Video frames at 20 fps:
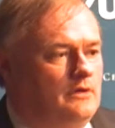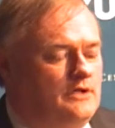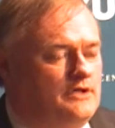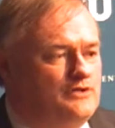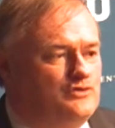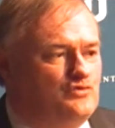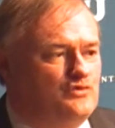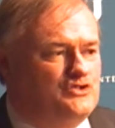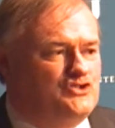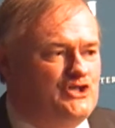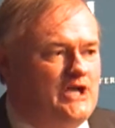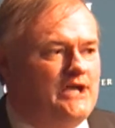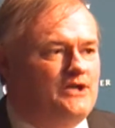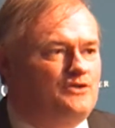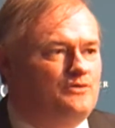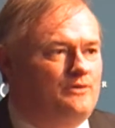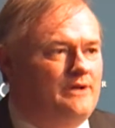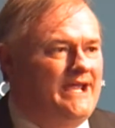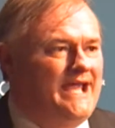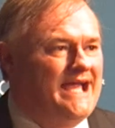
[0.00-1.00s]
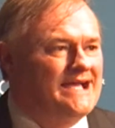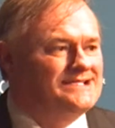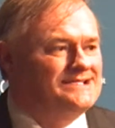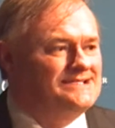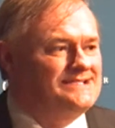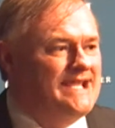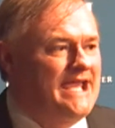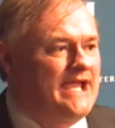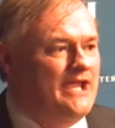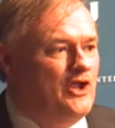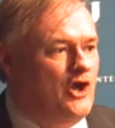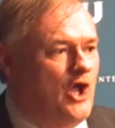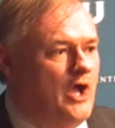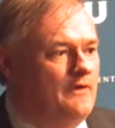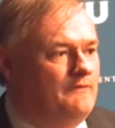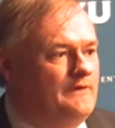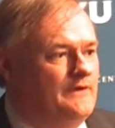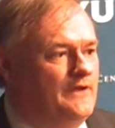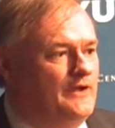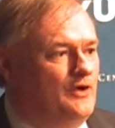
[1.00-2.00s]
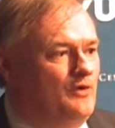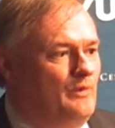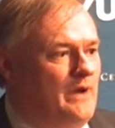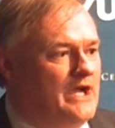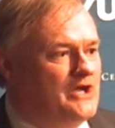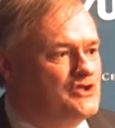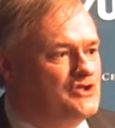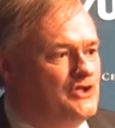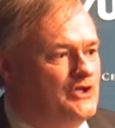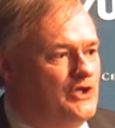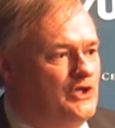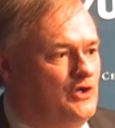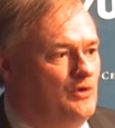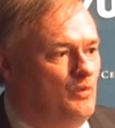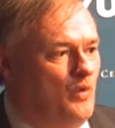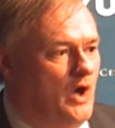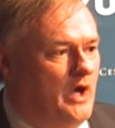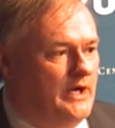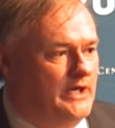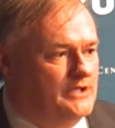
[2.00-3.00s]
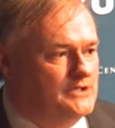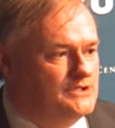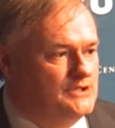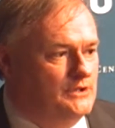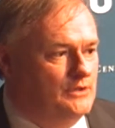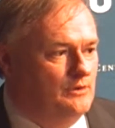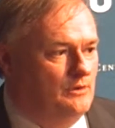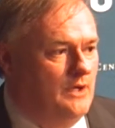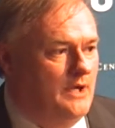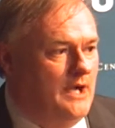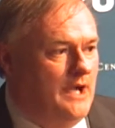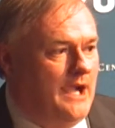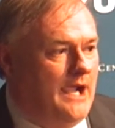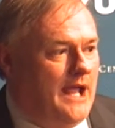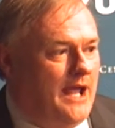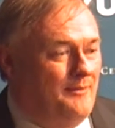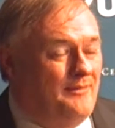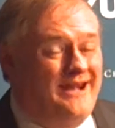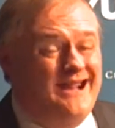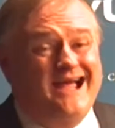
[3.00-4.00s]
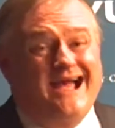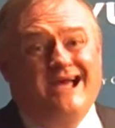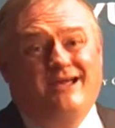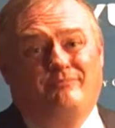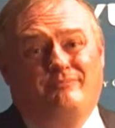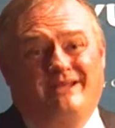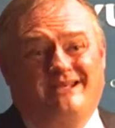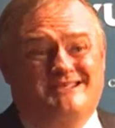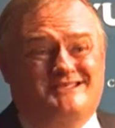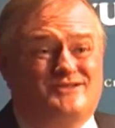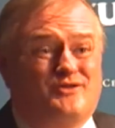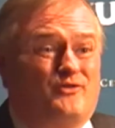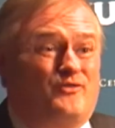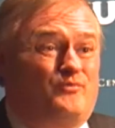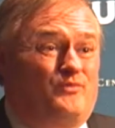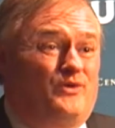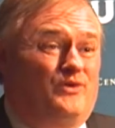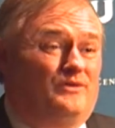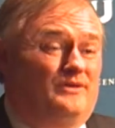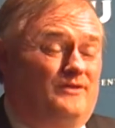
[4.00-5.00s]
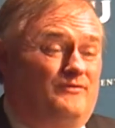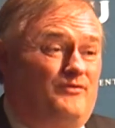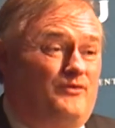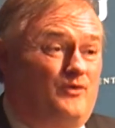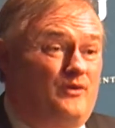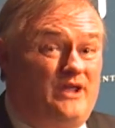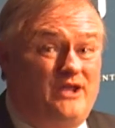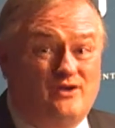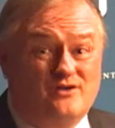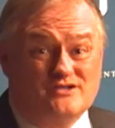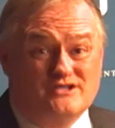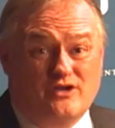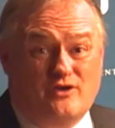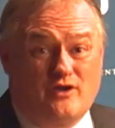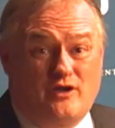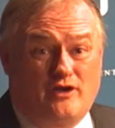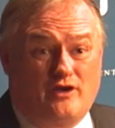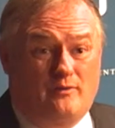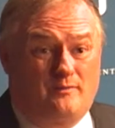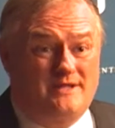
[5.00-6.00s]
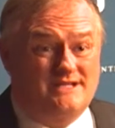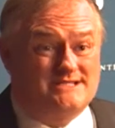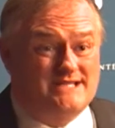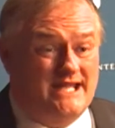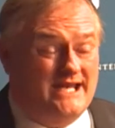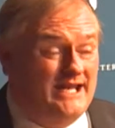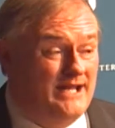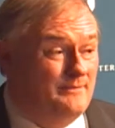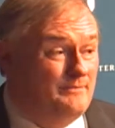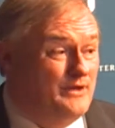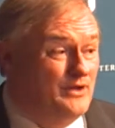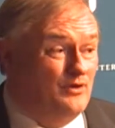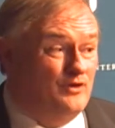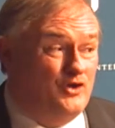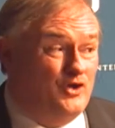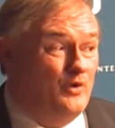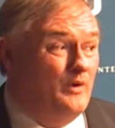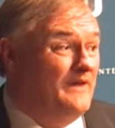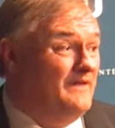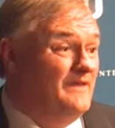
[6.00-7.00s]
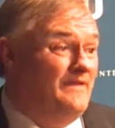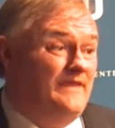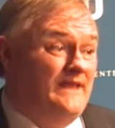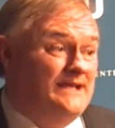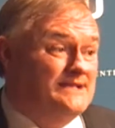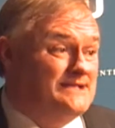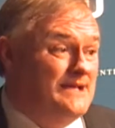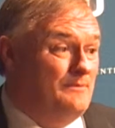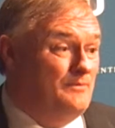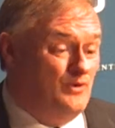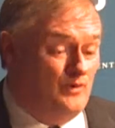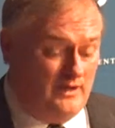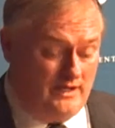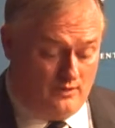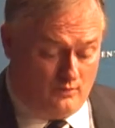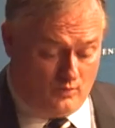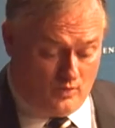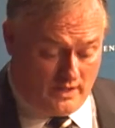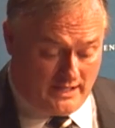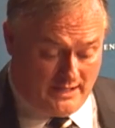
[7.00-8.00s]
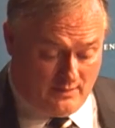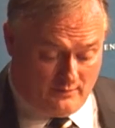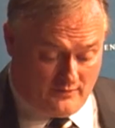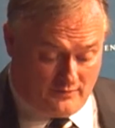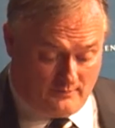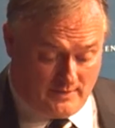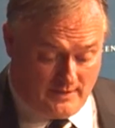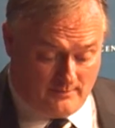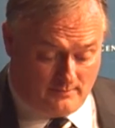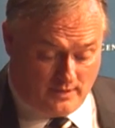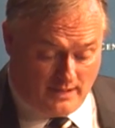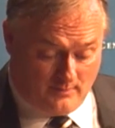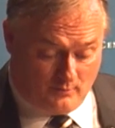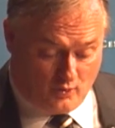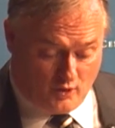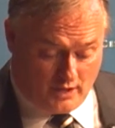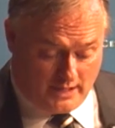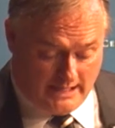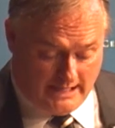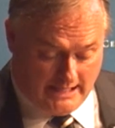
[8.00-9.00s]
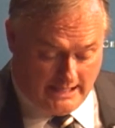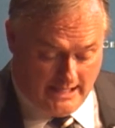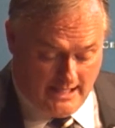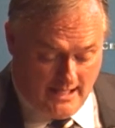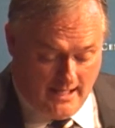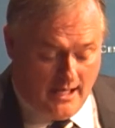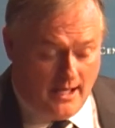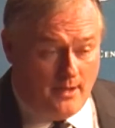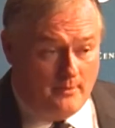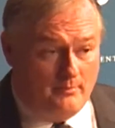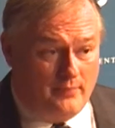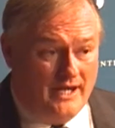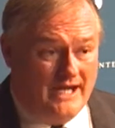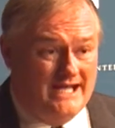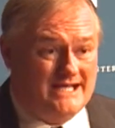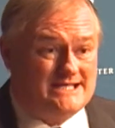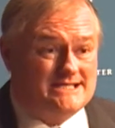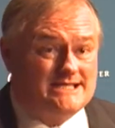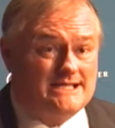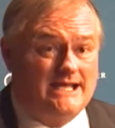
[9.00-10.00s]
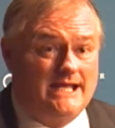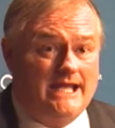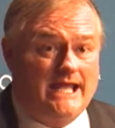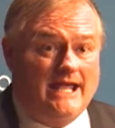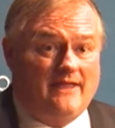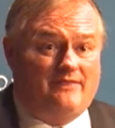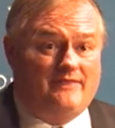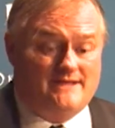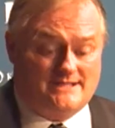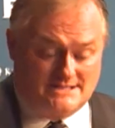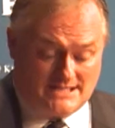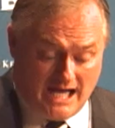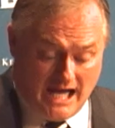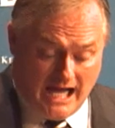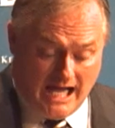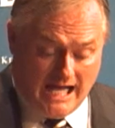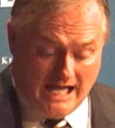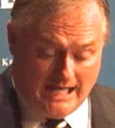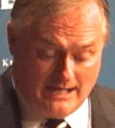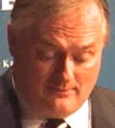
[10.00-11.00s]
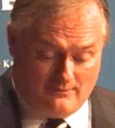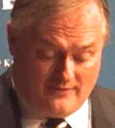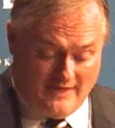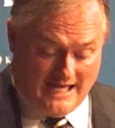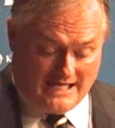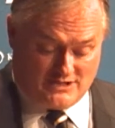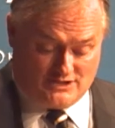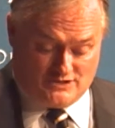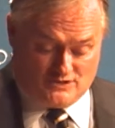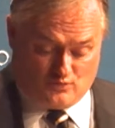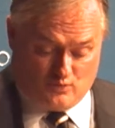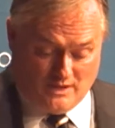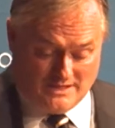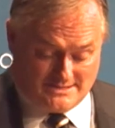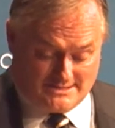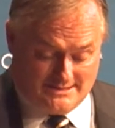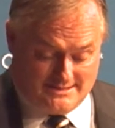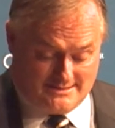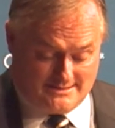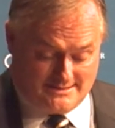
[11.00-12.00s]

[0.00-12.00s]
trajectory hasn't taken off in the direction that you want it to. I mean, I'd be so thrilled if 30 years ago I knew I'd be standing up here doing the things I'm doing and working with the people I'm working. But at the time, that just wasn't